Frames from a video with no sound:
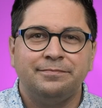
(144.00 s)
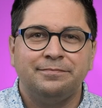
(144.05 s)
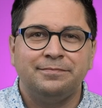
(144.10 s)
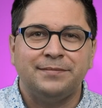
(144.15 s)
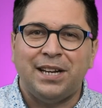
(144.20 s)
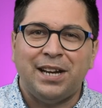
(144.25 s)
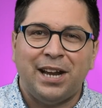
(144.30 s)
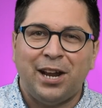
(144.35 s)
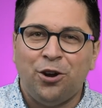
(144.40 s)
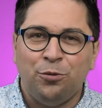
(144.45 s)

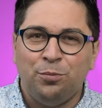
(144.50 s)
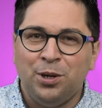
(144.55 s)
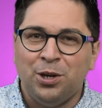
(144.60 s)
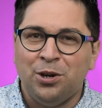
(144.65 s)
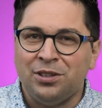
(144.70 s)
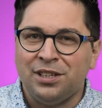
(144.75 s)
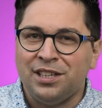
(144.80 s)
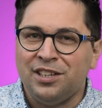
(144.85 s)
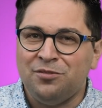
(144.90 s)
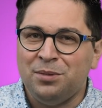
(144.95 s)
And I hope you
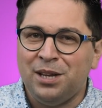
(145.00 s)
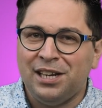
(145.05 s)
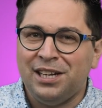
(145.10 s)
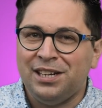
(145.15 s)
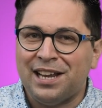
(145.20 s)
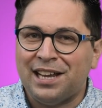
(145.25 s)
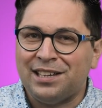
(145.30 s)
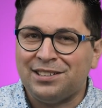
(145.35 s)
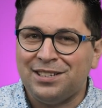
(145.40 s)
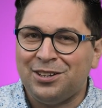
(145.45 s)
don't leave me any
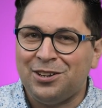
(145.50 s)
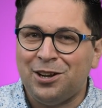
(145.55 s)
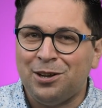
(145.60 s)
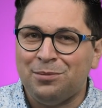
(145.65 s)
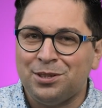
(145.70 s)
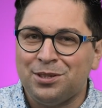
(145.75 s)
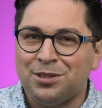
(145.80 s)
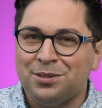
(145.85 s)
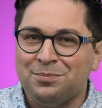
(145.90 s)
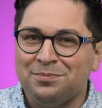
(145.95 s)
nasty
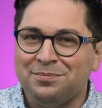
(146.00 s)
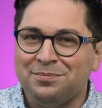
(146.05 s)
comments.